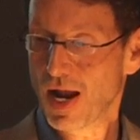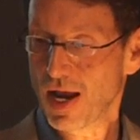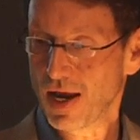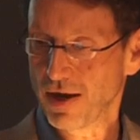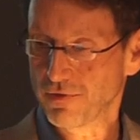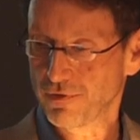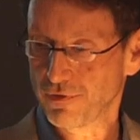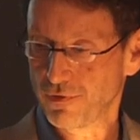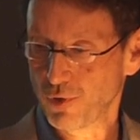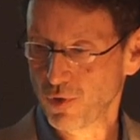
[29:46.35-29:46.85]

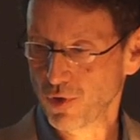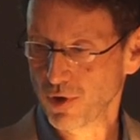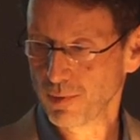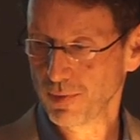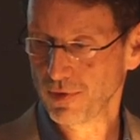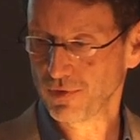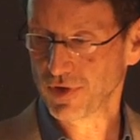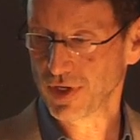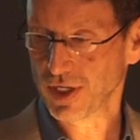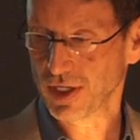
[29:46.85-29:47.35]
a
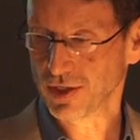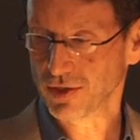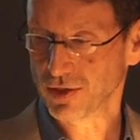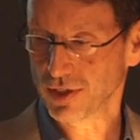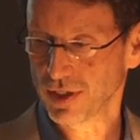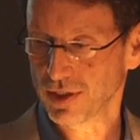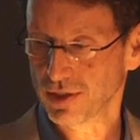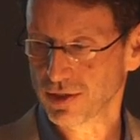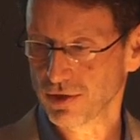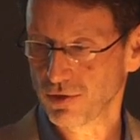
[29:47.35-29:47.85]
form of knowledge
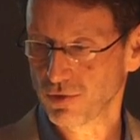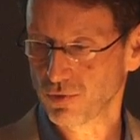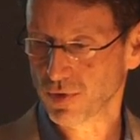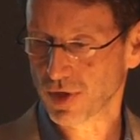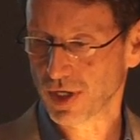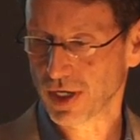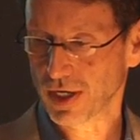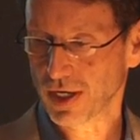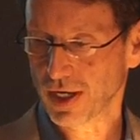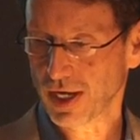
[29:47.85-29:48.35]
in its own
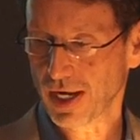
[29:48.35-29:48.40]
right,